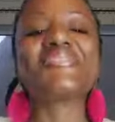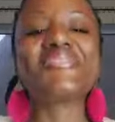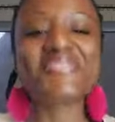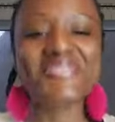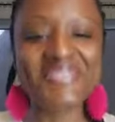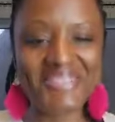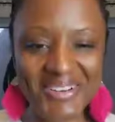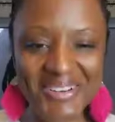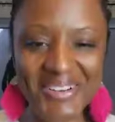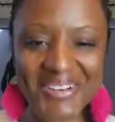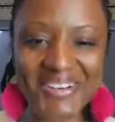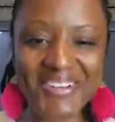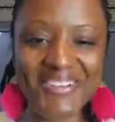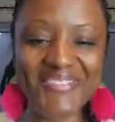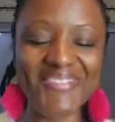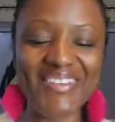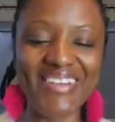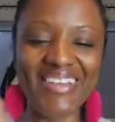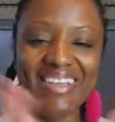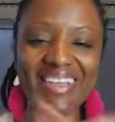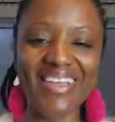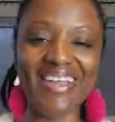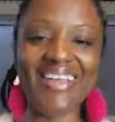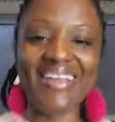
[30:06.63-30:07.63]
so girl,
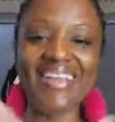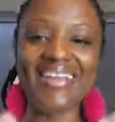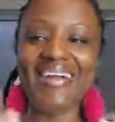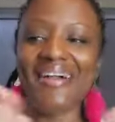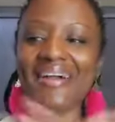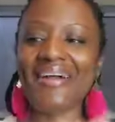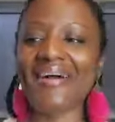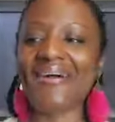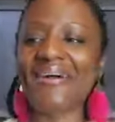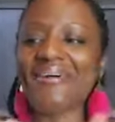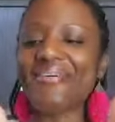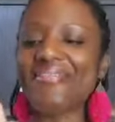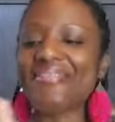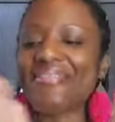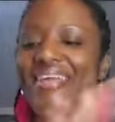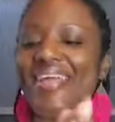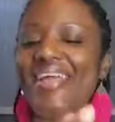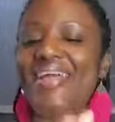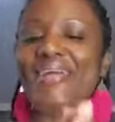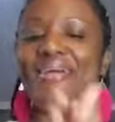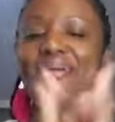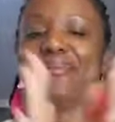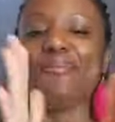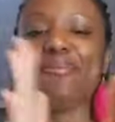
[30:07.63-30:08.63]
forget all
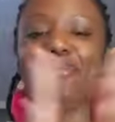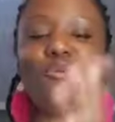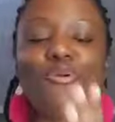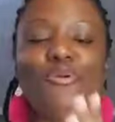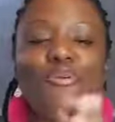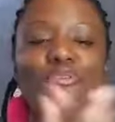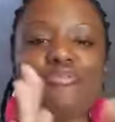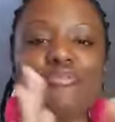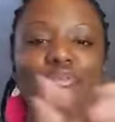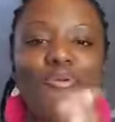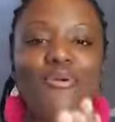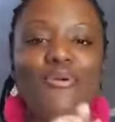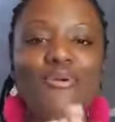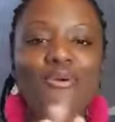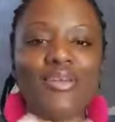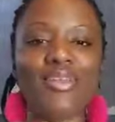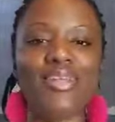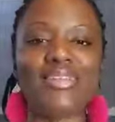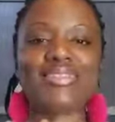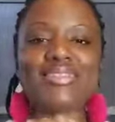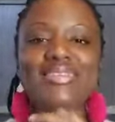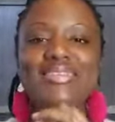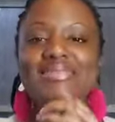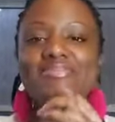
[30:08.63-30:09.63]
that and move forward.
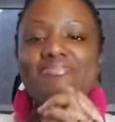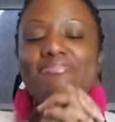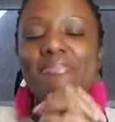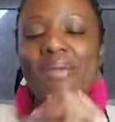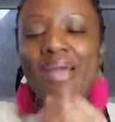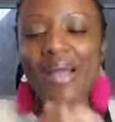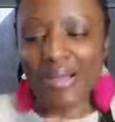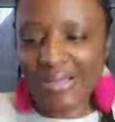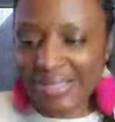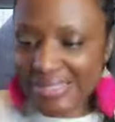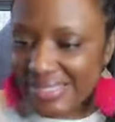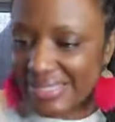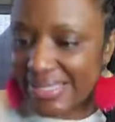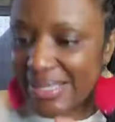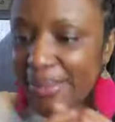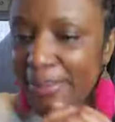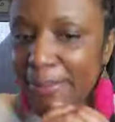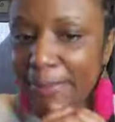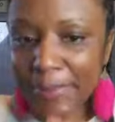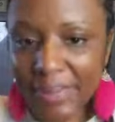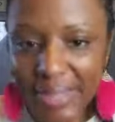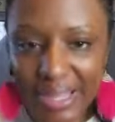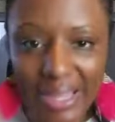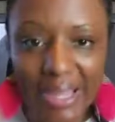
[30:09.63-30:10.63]
Let this
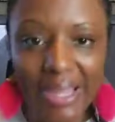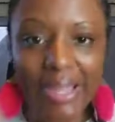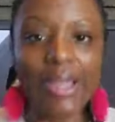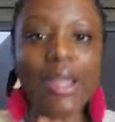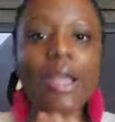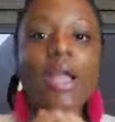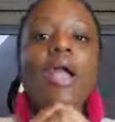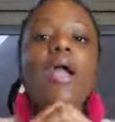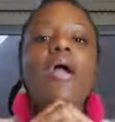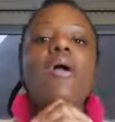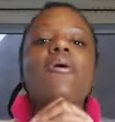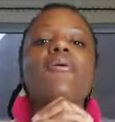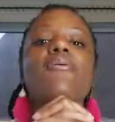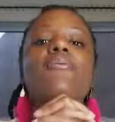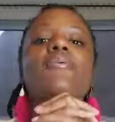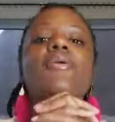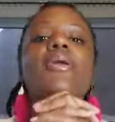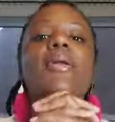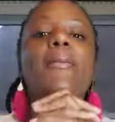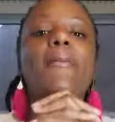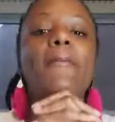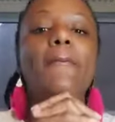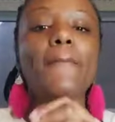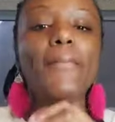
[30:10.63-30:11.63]
mountain be
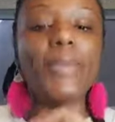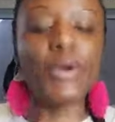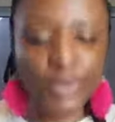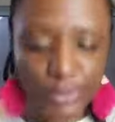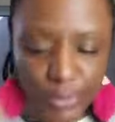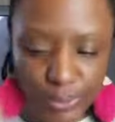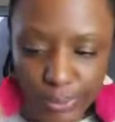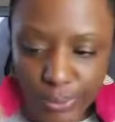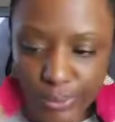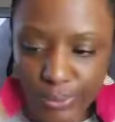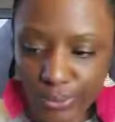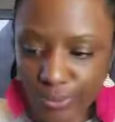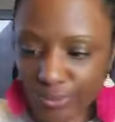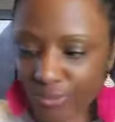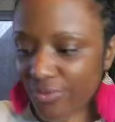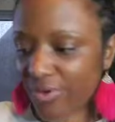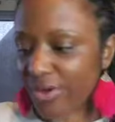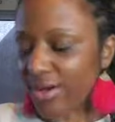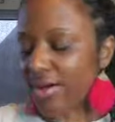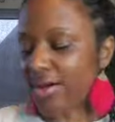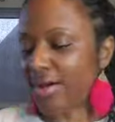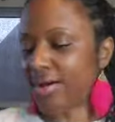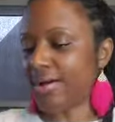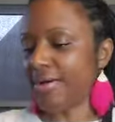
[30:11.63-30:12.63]

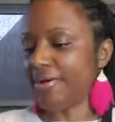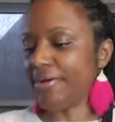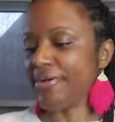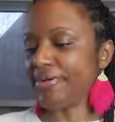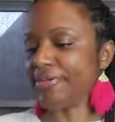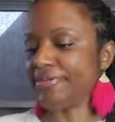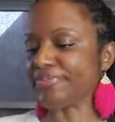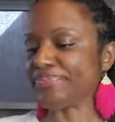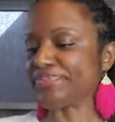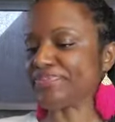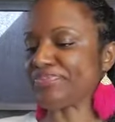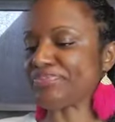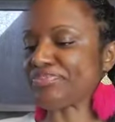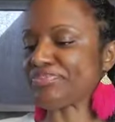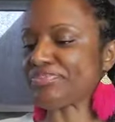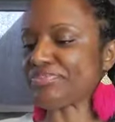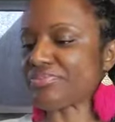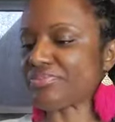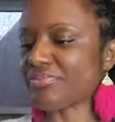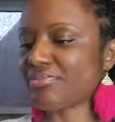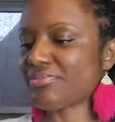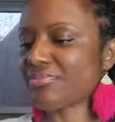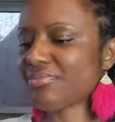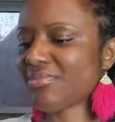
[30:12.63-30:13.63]
removed. Um,
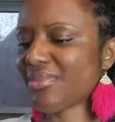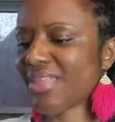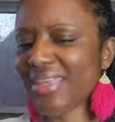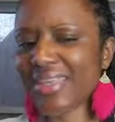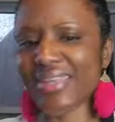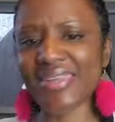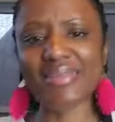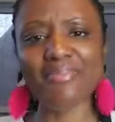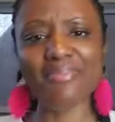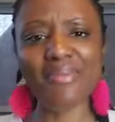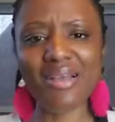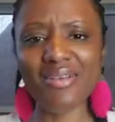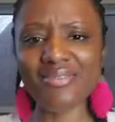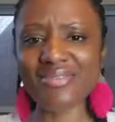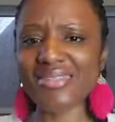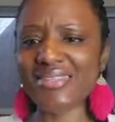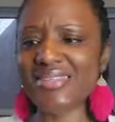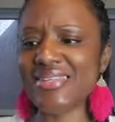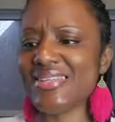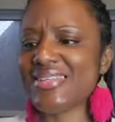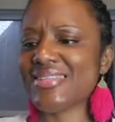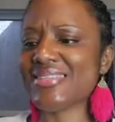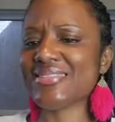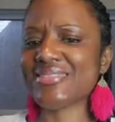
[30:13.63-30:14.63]
and the
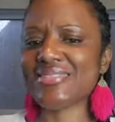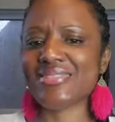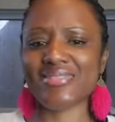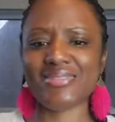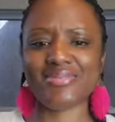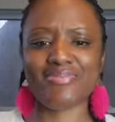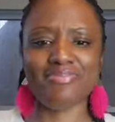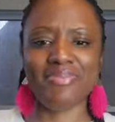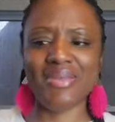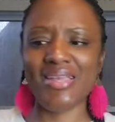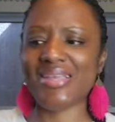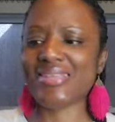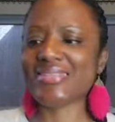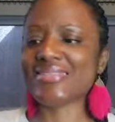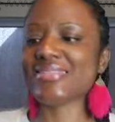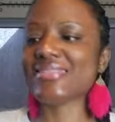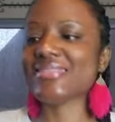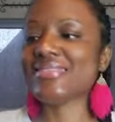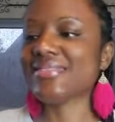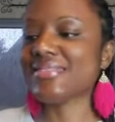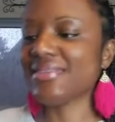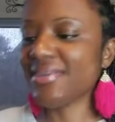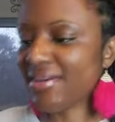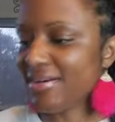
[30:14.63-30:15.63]
mountain is being
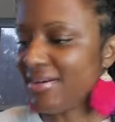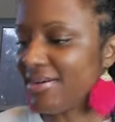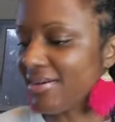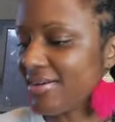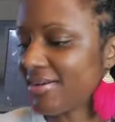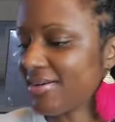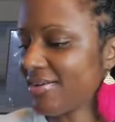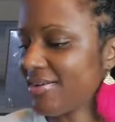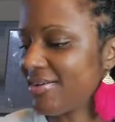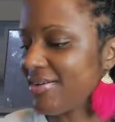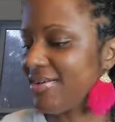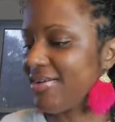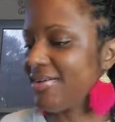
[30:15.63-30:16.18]
stuck